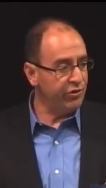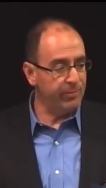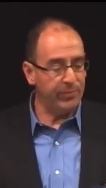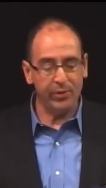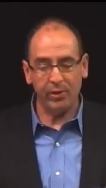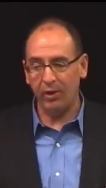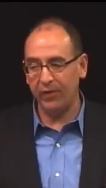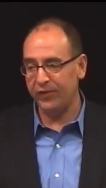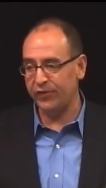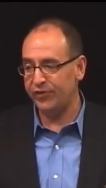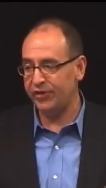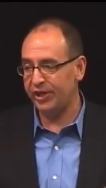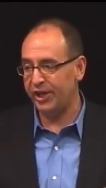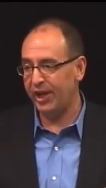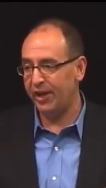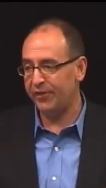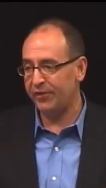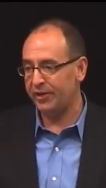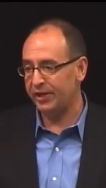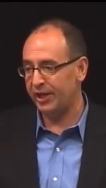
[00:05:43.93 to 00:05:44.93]
to put all this
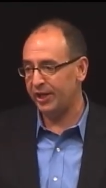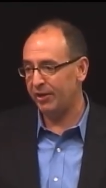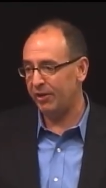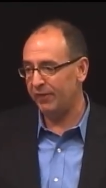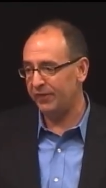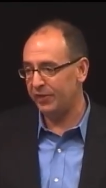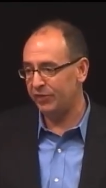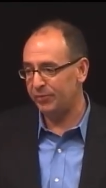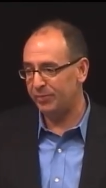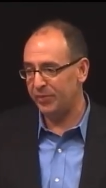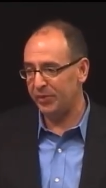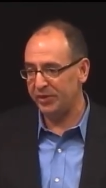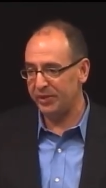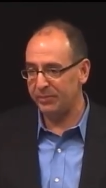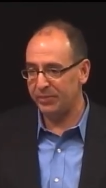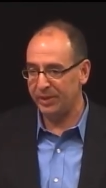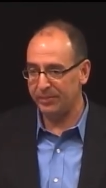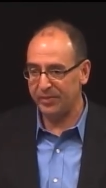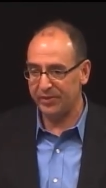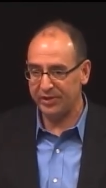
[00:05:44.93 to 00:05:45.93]
together and get all these
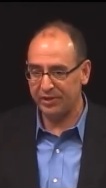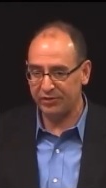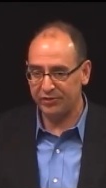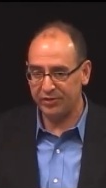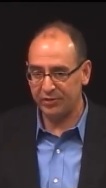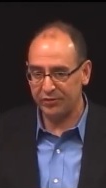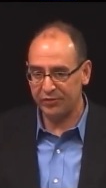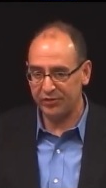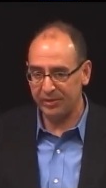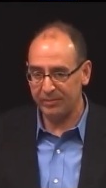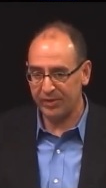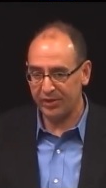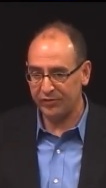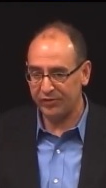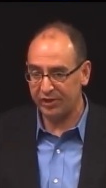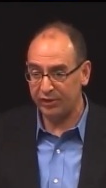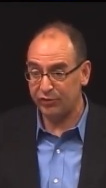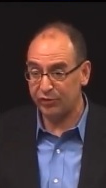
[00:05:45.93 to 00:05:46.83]
brilliant people here so seamlessly.